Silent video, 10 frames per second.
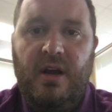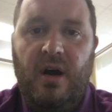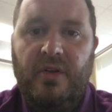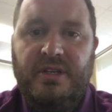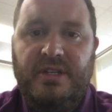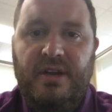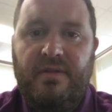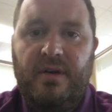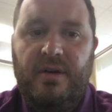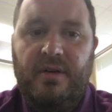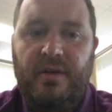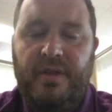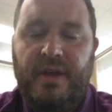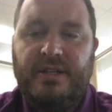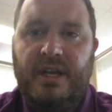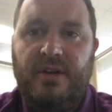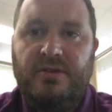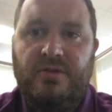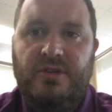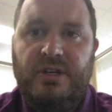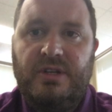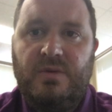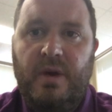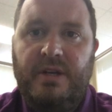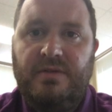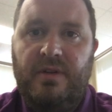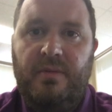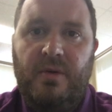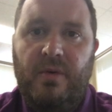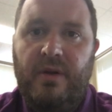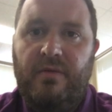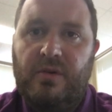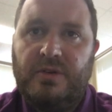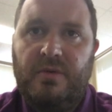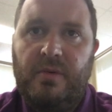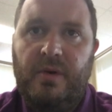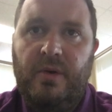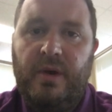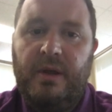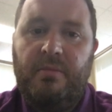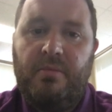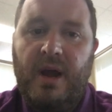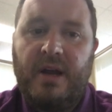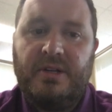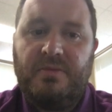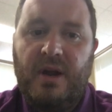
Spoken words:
all these different things I use are just ways for them to reinforce what we're doing and practice.